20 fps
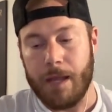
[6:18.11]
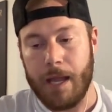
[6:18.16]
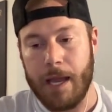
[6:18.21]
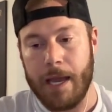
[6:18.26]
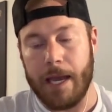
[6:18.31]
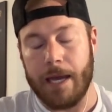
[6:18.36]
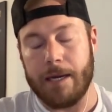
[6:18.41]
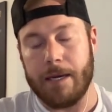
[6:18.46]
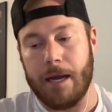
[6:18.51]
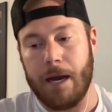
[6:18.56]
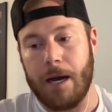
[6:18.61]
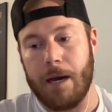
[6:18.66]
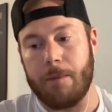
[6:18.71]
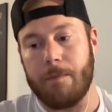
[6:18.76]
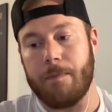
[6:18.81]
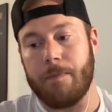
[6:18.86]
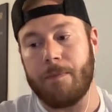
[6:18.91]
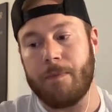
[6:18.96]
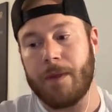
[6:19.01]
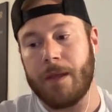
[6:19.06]
And
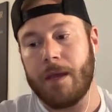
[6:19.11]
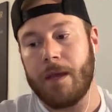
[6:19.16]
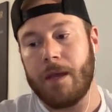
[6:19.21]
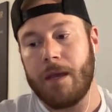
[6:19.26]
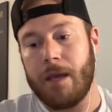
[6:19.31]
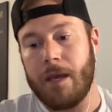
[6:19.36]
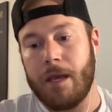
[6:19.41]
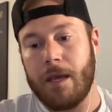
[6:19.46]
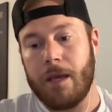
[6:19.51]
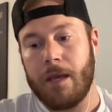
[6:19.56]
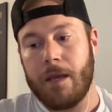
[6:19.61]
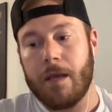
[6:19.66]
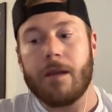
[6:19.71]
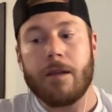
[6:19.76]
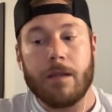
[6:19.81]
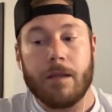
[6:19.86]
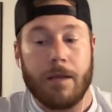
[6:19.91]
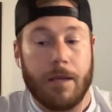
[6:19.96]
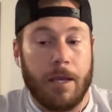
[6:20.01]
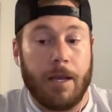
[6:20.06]

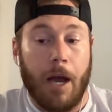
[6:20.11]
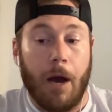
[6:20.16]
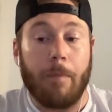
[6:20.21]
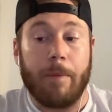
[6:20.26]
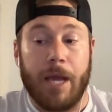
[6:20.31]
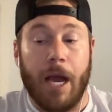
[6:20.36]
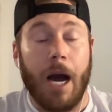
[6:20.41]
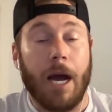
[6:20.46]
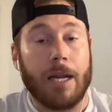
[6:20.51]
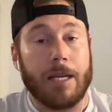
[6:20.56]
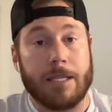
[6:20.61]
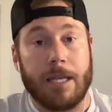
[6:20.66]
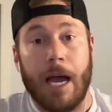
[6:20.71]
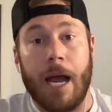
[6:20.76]
I'll be honest,